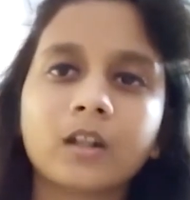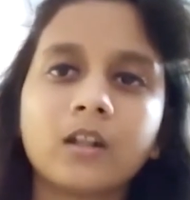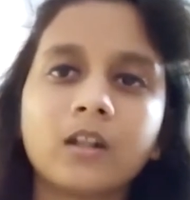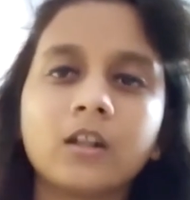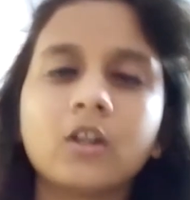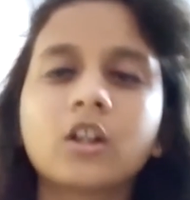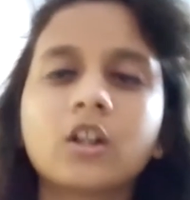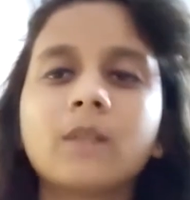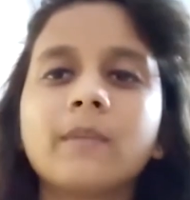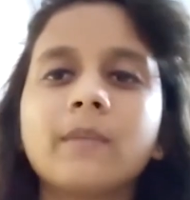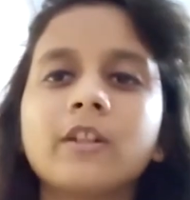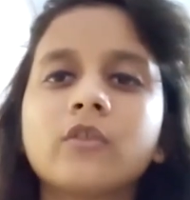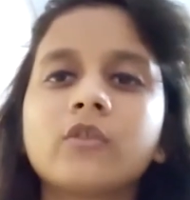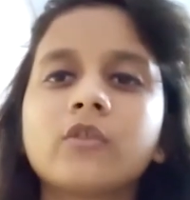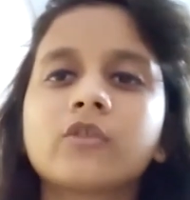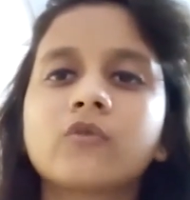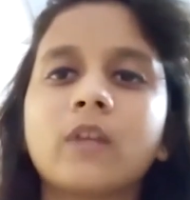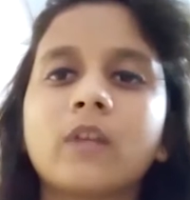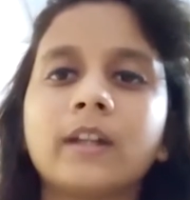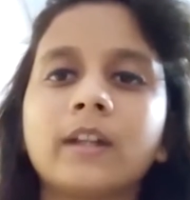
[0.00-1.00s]
Now coming
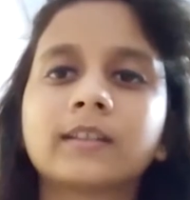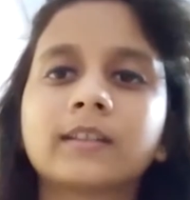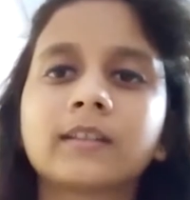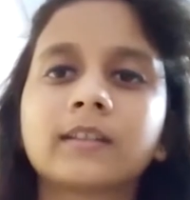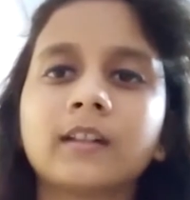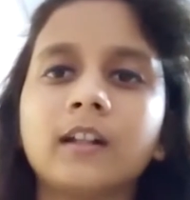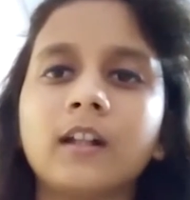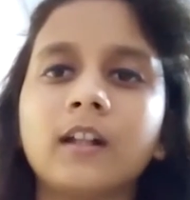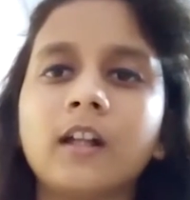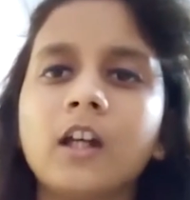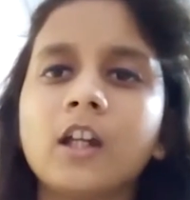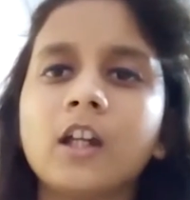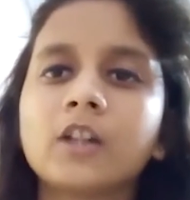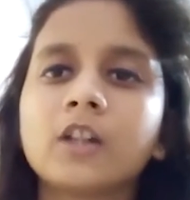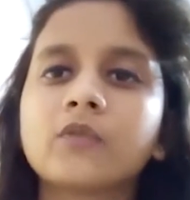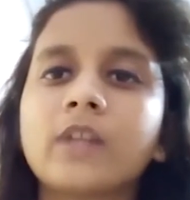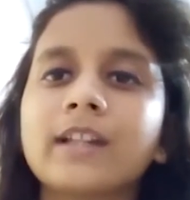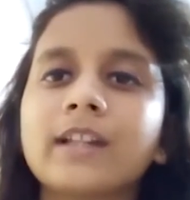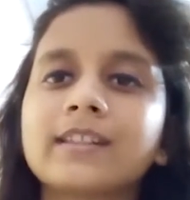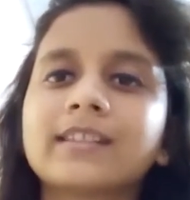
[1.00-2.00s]
to stress.
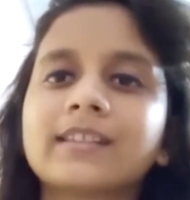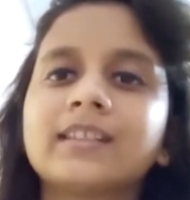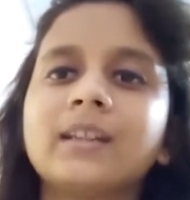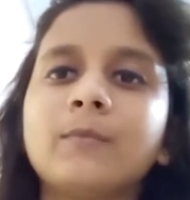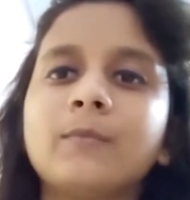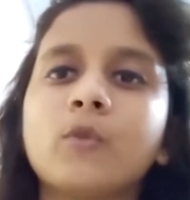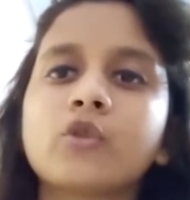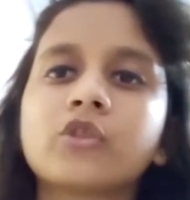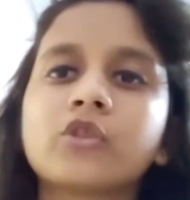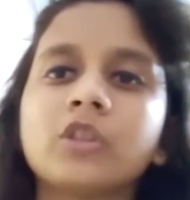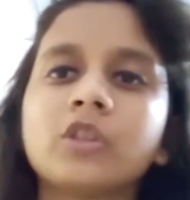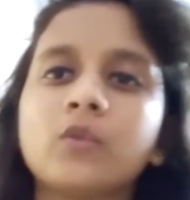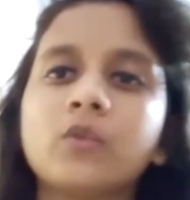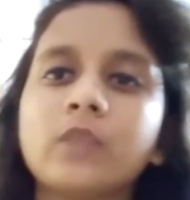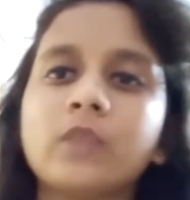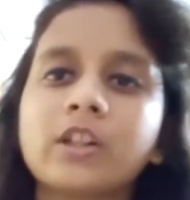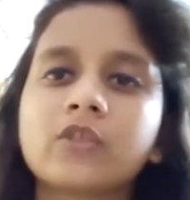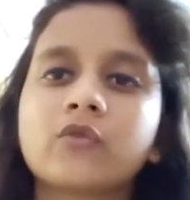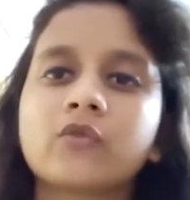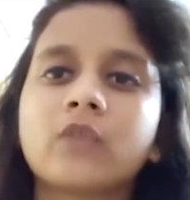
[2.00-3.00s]
Stress is an emotional
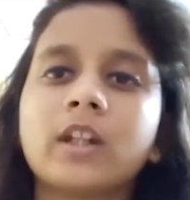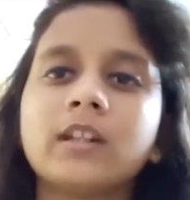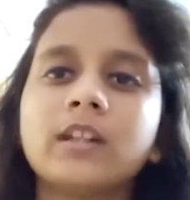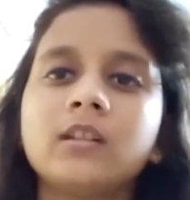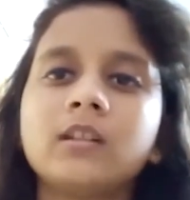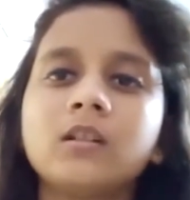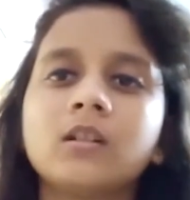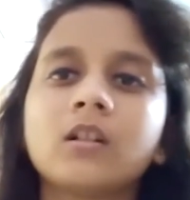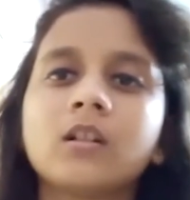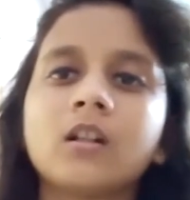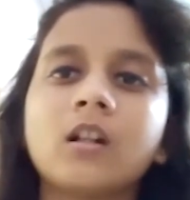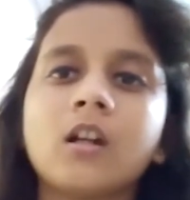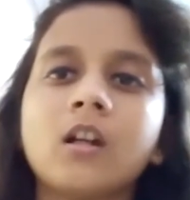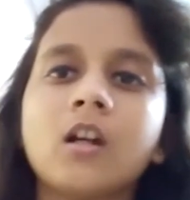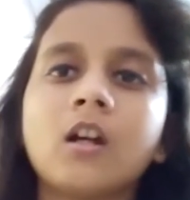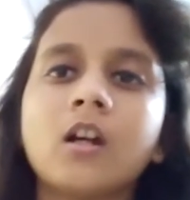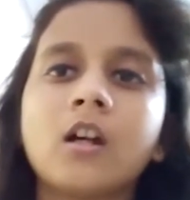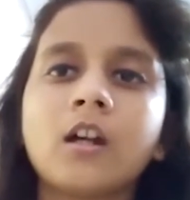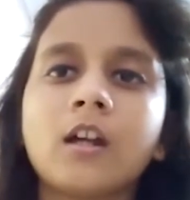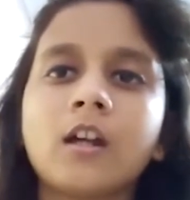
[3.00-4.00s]
restraint
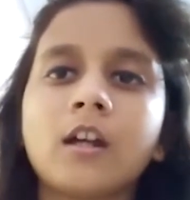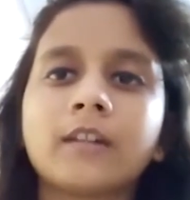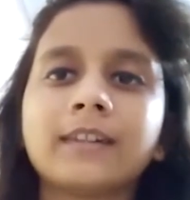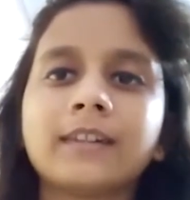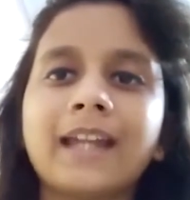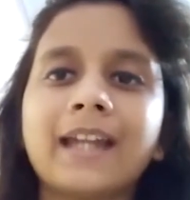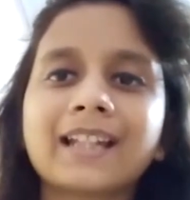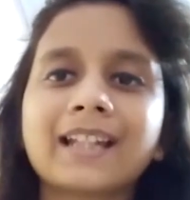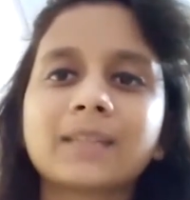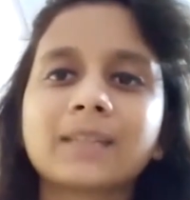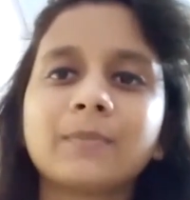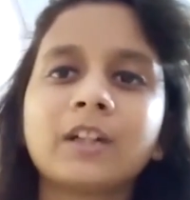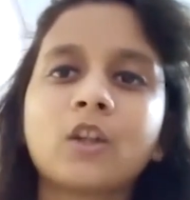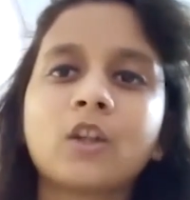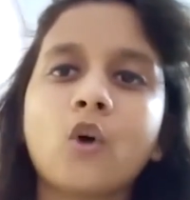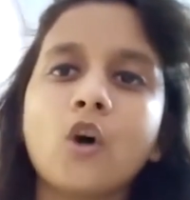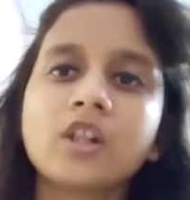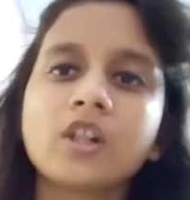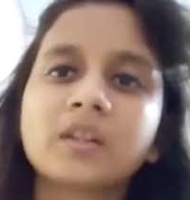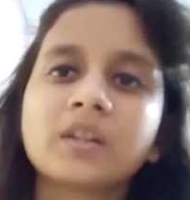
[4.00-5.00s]
that has
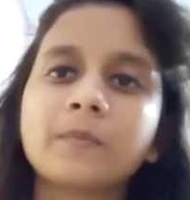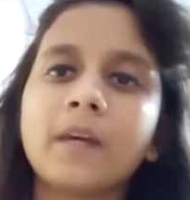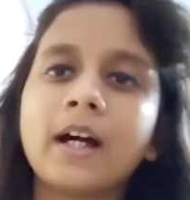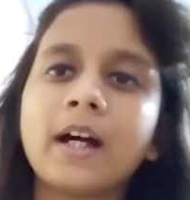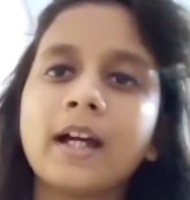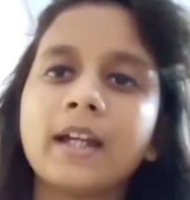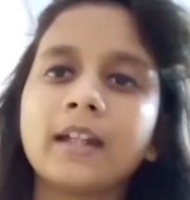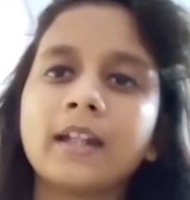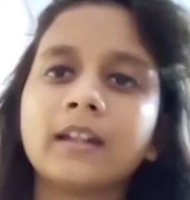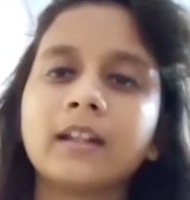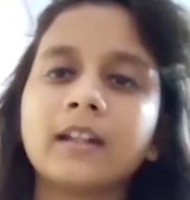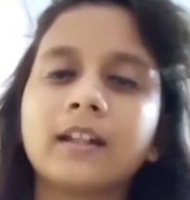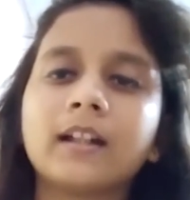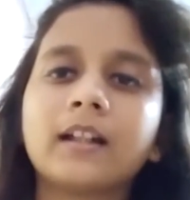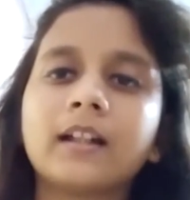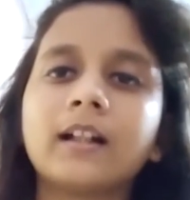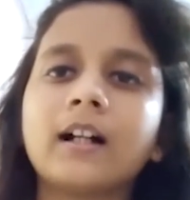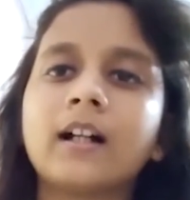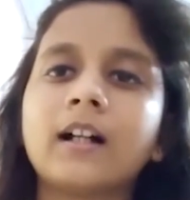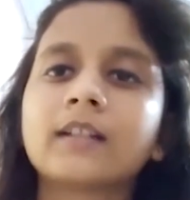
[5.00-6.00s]
been caused by
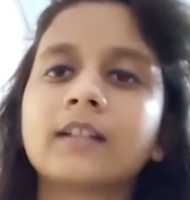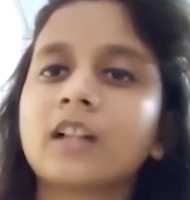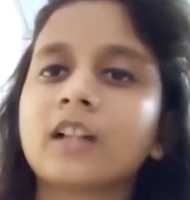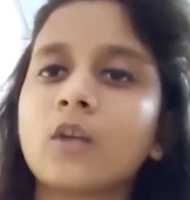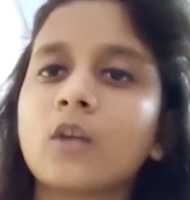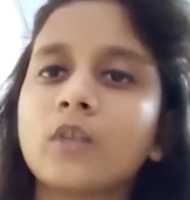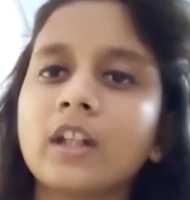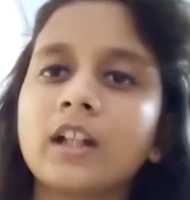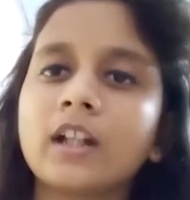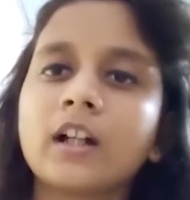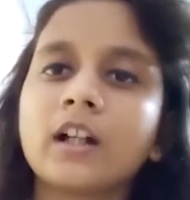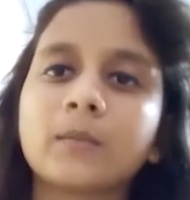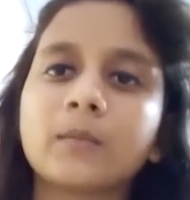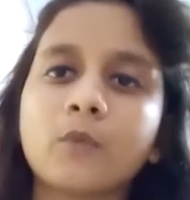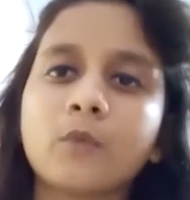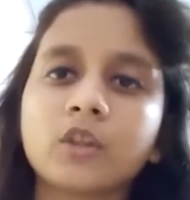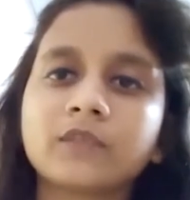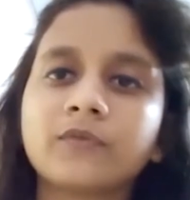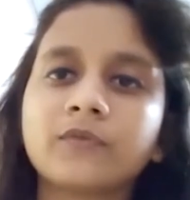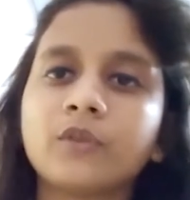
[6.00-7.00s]
our surrounding
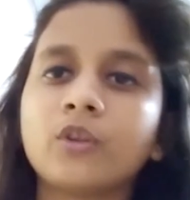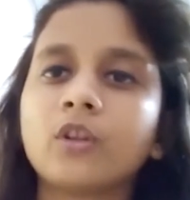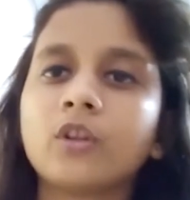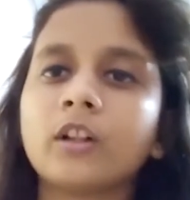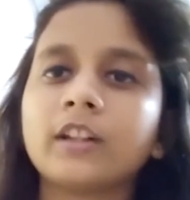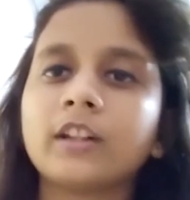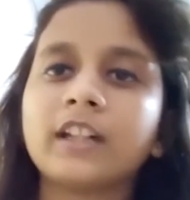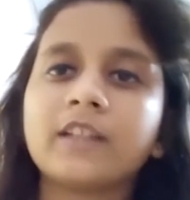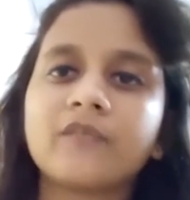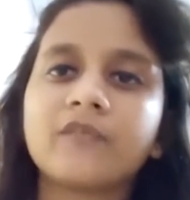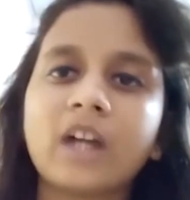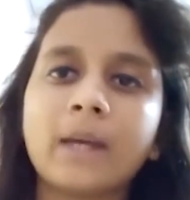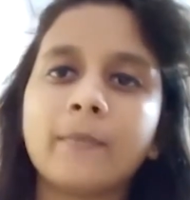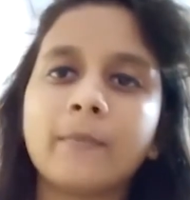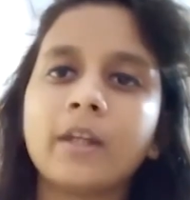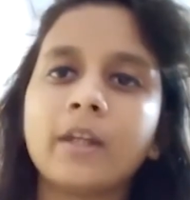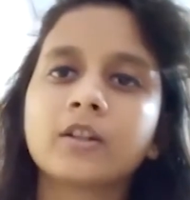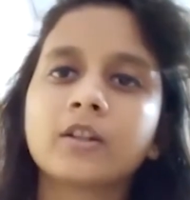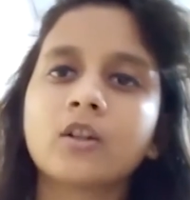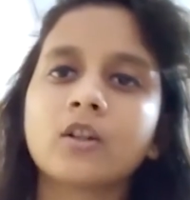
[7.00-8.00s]
atmosphere, the
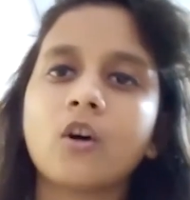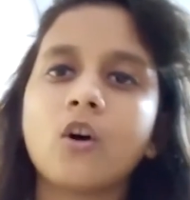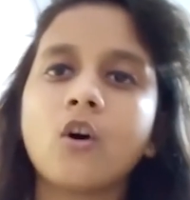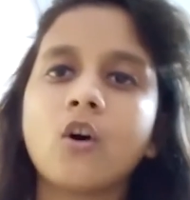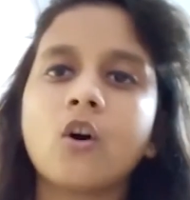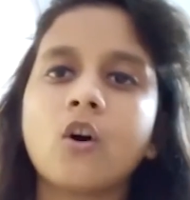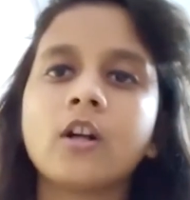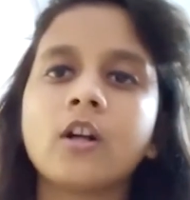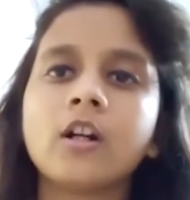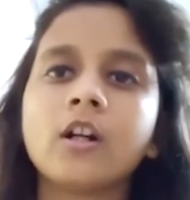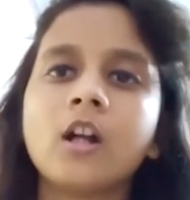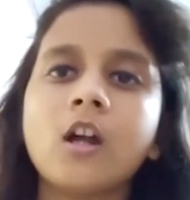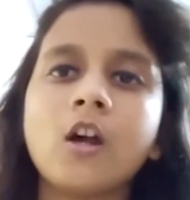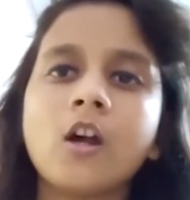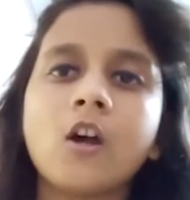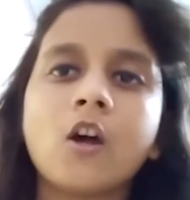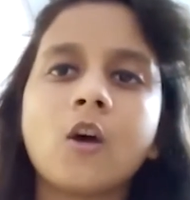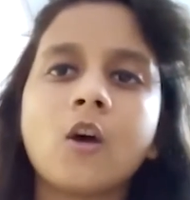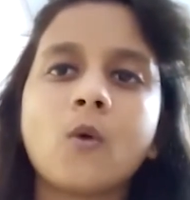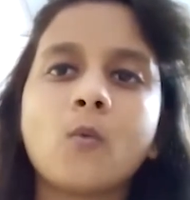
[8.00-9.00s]
environment, or
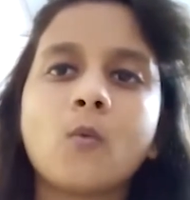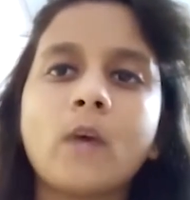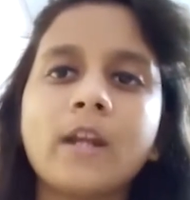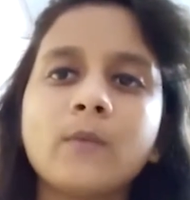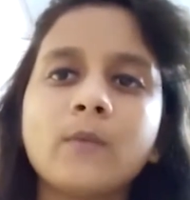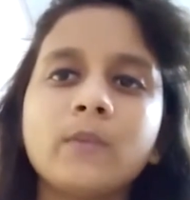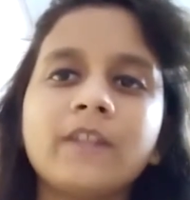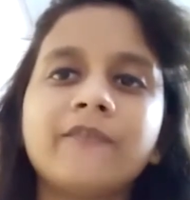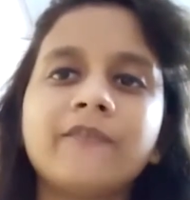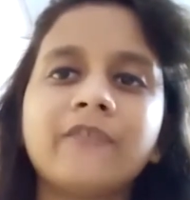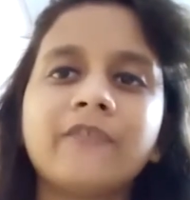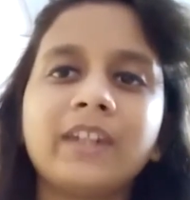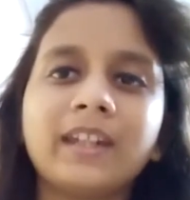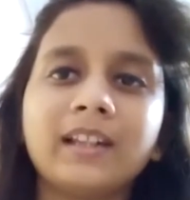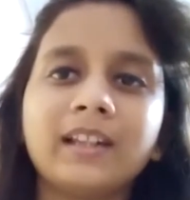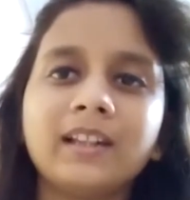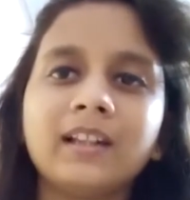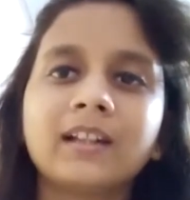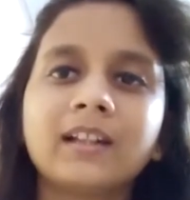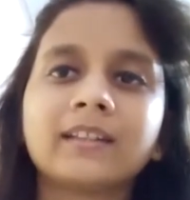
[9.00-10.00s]
when we
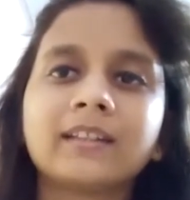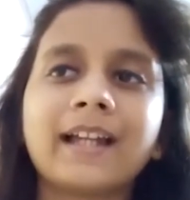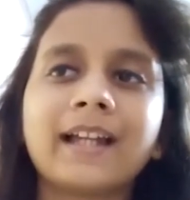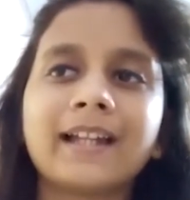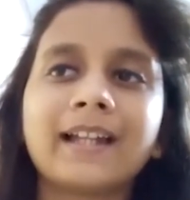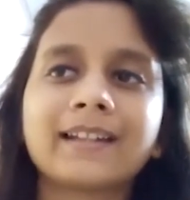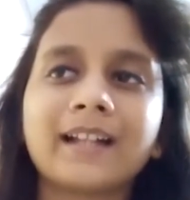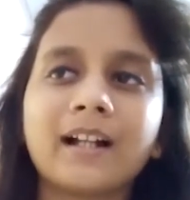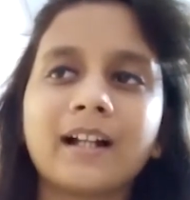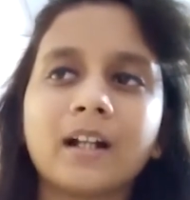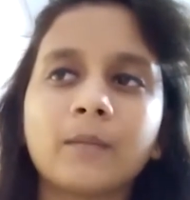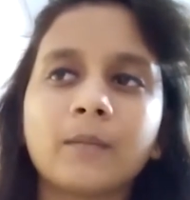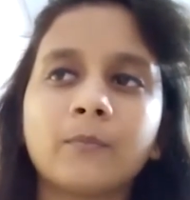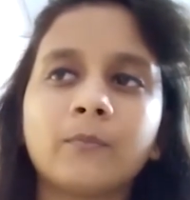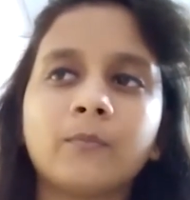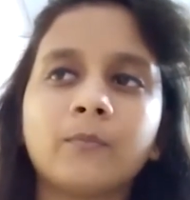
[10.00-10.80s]
feel that our